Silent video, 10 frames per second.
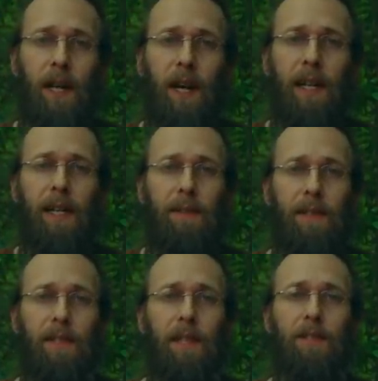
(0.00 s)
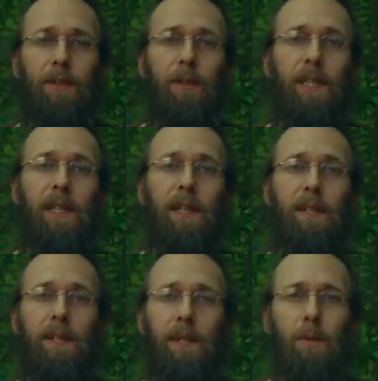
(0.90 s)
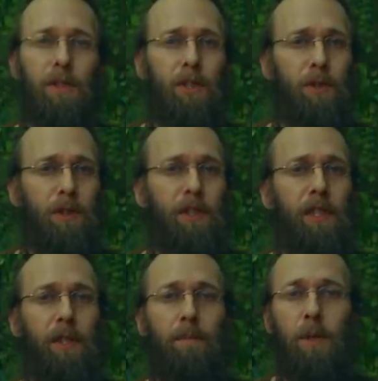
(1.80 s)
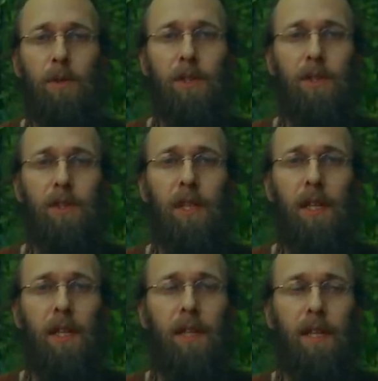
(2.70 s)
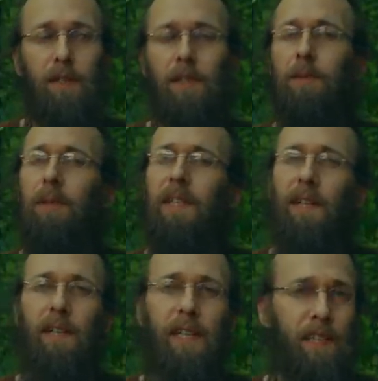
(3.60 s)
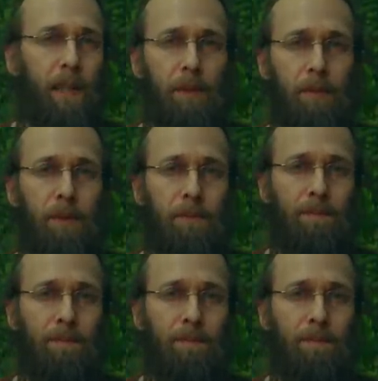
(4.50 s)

I got the sense early on that there were certain emotions that are simply unacceptable.